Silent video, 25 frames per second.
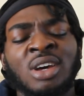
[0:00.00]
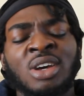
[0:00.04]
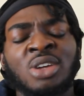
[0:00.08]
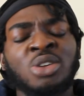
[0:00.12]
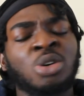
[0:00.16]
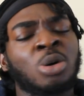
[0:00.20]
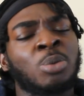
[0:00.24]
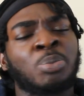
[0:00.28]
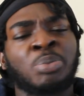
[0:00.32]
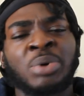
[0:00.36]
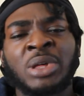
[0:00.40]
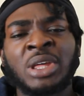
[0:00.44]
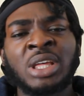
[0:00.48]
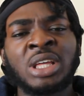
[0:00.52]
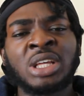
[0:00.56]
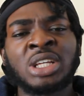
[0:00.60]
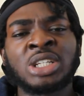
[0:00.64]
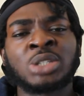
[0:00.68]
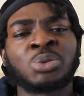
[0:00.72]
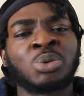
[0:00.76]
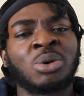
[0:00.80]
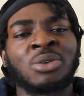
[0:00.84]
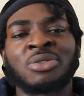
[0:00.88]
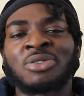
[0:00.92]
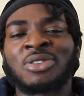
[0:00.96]
your
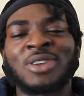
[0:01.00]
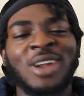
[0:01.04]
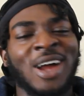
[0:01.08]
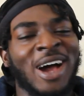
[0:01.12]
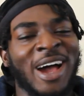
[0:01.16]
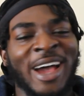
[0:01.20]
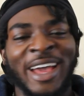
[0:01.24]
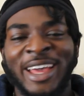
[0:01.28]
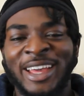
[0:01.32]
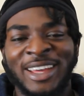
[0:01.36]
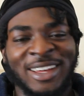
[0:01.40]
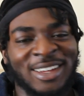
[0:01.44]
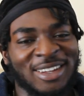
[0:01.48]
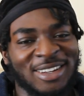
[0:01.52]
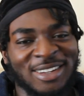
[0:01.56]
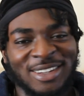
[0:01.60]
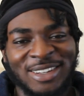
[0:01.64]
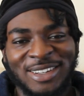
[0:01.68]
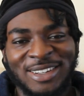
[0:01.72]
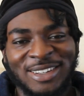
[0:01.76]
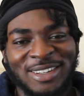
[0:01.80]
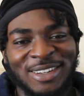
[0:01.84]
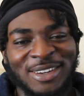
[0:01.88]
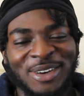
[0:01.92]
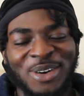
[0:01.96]
P's will fly.
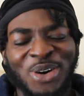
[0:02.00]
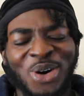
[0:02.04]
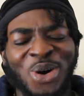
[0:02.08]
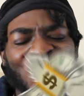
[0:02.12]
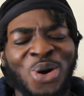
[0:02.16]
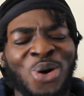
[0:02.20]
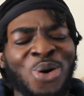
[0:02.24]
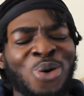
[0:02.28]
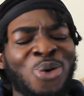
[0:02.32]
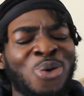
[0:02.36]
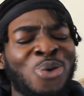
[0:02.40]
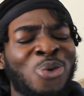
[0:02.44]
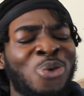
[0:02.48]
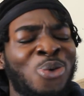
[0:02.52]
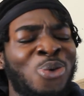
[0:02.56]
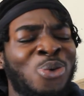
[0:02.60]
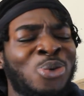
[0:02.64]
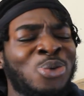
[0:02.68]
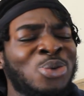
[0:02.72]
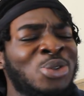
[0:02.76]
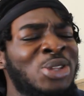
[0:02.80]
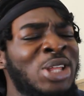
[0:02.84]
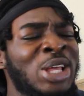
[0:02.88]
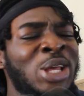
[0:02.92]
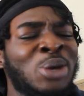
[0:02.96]

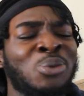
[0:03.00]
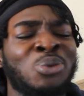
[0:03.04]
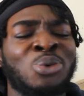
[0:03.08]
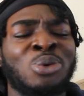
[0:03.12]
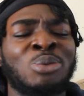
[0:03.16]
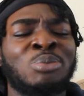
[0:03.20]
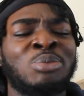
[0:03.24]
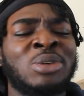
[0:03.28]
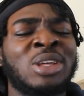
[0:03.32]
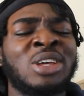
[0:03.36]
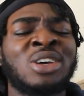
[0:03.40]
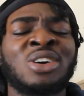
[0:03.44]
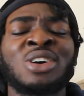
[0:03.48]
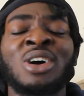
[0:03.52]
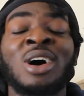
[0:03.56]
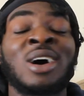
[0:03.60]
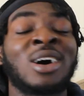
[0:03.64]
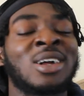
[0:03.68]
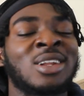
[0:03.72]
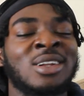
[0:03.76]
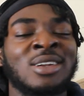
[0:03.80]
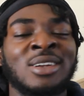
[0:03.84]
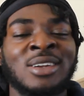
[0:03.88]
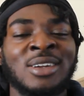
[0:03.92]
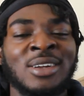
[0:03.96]
Oh, they will be
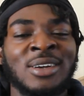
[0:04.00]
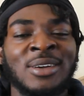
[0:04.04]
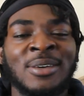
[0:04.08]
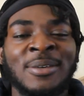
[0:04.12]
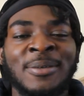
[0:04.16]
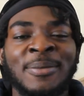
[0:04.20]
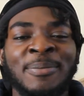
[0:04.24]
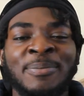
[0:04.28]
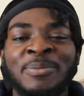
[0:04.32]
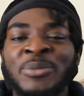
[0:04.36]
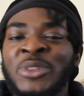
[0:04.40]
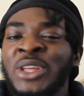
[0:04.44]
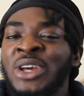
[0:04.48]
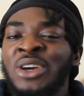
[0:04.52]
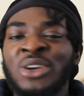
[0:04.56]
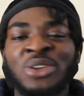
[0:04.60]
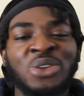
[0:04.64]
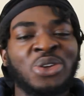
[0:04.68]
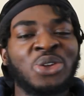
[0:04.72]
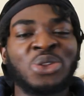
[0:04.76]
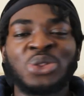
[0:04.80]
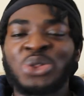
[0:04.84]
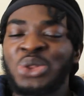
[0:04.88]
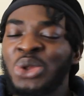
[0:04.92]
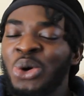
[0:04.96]
gone.
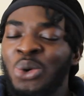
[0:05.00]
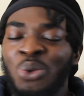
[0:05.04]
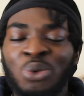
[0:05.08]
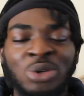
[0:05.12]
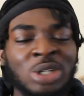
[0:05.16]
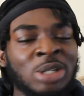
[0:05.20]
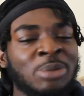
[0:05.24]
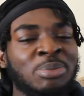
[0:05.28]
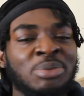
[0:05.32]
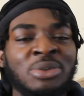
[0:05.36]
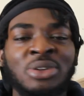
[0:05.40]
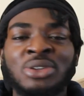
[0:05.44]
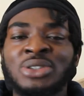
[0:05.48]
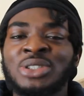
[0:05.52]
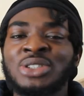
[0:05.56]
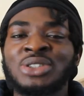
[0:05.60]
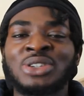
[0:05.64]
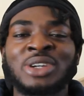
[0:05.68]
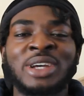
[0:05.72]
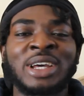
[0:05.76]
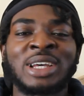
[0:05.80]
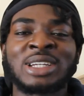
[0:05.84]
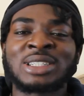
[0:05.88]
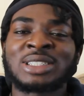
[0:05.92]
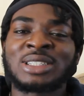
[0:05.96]
You don't want to be using
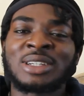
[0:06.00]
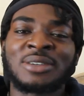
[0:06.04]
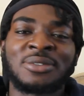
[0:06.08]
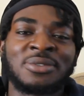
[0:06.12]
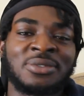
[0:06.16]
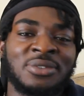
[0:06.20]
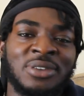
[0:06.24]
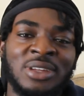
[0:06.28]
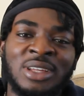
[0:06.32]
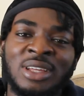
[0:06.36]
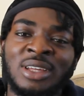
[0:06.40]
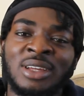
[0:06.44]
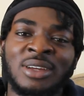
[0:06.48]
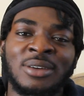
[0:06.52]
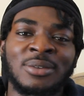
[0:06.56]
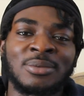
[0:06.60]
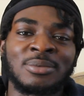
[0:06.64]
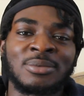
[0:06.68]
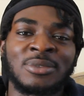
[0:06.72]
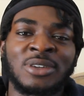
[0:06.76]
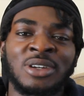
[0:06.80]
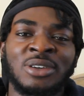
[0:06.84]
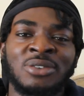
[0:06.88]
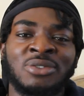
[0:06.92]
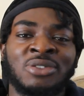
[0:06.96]
your SFE
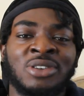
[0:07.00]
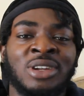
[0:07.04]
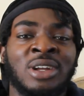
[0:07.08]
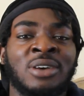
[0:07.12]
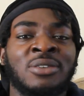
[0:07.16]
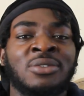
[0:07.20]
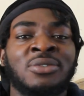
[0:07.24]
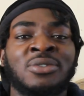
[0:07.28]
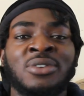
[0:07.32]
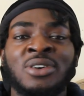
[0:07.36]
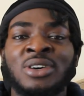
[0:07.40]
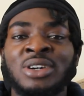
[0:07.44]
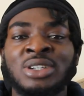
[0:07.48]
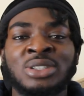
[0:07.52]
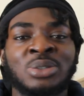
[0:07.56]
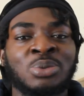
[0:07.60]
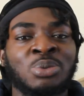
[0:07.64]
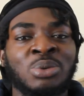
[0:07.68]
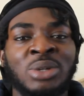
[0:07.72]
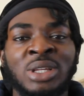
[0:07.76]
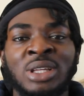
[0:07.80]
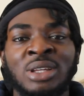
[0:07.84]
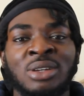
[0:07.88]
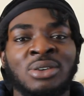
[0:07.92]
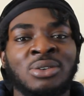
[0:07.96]
for that first
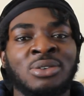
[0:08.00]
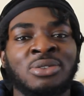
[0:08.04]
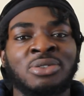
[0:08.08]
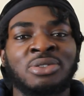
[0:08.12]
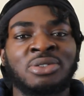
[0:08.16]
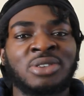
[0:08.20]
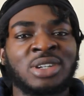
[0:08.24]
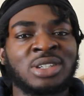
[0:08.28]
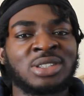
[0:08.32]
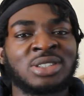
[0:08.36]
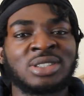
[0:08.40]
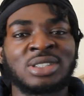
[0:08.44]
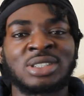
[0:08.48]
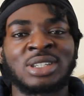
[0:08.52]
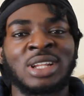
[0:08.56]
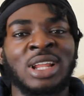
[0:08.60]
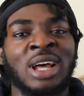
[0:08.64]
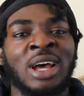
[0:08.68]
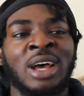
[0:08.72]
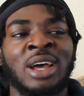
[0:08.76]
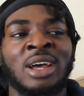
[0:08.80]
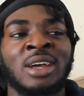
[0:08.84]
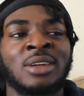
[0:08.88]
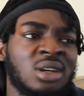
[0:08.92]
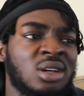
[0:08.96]
week of freshers.
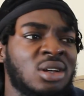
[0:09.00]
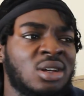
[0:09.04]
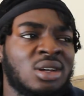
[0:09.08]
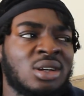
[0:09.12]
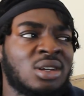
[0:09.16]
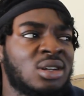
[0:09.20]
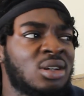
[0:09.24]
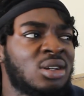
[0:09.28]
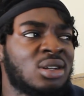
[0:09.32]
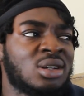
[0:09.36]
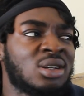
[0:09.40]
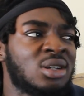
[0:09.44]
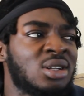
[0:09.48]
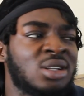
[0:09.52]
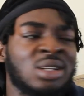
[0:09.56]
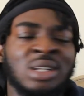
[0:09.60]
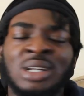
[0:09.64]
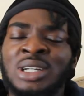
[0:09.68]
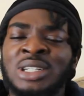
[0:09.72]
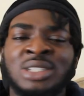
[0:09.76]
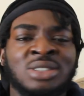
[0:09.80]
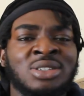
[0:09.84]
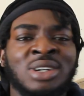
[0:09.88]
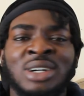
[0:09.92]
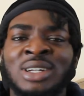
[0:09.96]
Like,
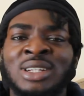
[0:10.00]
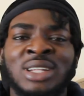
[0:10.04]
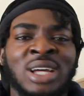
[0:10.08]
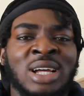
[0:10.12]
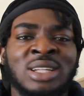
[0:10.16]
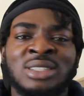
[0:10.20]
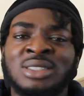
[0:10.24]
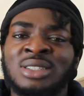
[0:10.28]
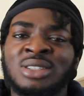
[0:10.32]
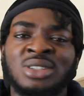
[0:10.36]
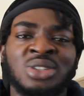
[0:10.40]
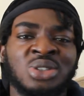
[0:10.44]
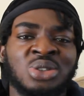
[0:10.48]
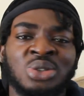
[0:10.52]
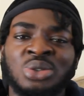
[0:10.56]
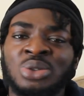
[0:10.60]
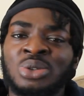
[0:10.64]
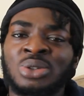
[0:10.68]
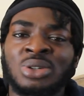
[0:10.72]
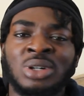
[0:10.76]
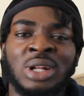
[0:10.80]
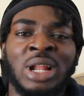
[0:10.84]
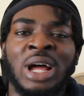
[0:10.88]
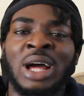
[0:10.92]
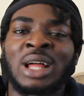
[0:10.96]
it's not adapting at
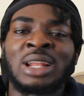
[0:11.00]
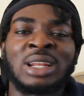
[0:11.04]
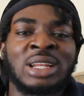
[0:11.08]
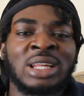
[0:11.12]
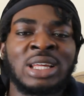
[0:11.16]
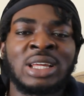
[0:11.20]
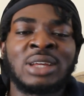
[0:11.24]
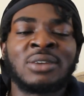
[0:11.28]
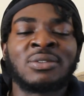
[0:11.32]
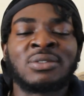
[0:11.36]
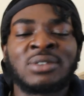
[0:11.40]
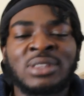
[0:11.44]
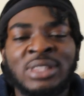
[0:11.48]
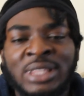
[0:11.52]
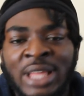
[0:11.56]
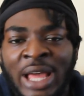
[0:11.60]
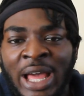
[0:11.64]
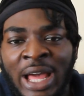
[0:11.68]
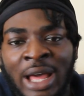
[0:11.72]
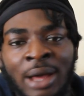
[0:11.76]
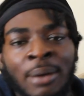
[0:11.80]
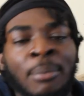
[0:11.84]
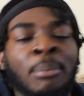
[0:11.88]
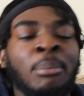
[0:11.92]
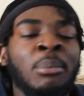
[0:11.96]
all. Like, leave
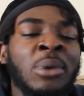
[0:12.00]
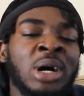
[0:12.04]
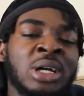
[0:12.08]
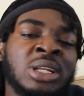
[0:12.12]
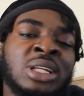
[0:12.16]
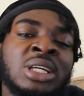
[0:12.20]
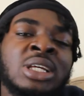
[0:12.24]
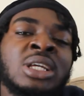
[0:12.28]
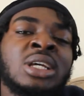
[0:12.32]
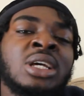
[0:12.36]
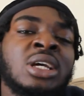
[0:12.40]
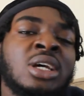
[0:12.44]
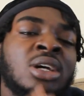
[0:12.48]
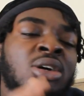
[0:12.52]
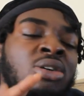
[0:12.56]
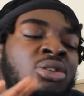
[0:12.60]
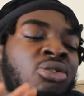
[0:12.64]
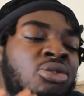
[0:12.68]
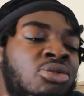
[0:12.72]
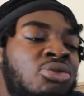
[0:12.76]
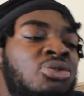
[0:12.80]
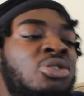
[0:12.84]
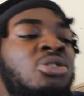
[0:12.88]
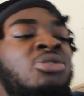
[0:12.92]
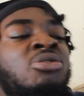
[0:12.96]
that money
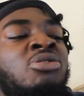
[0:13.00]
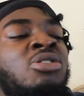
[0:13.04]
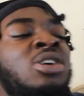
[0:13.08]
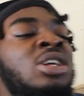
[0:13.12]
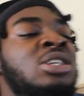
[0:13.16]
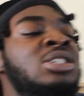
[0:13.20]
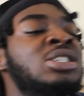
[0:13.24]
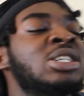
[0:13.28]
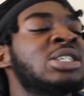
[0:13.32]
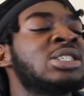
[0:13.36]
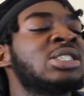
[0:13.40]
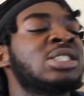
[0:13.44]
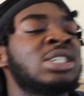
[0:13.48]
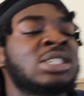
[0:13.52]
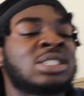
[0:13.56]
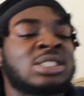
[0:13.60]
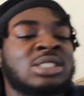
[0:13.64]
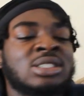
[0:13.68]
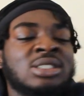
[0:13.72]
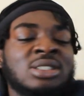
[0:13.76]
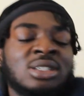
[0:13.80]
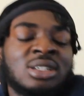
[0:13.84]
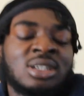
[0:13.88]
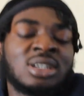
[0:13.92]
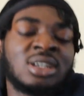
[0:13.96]
for rent.
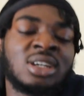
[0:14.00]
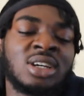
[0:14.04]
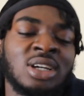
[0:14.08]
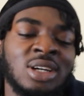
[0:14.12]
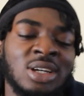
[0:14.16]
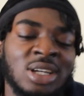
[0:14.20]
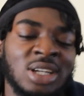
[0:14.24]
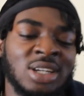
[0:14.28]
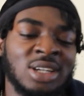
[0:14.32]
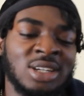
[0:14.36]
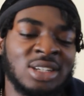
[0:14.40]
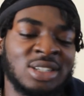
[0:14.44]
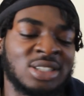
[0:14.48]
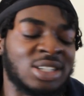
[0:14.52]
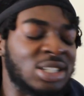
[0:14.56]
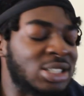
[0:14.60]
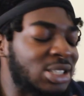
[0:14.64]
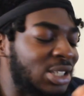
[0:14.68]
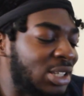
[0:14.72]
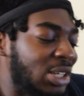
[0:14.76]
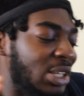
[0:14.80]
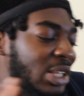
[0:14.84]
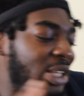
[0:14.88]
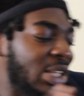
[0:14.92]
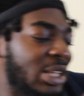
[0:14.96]
Just
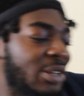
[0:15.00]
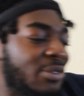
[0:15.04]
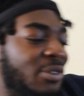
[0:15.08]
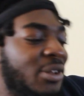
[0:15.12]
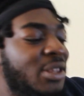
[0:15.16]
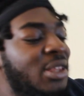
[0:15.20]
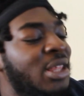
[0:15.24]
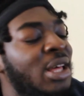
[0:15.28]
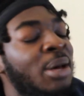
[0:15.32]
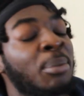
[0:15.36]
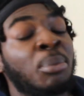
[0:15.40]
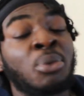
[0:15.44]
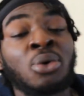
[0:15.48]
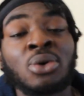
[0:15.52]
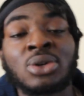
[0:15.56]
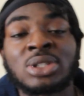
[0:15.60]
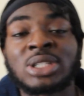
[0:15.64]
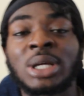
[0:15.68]
leave it there. More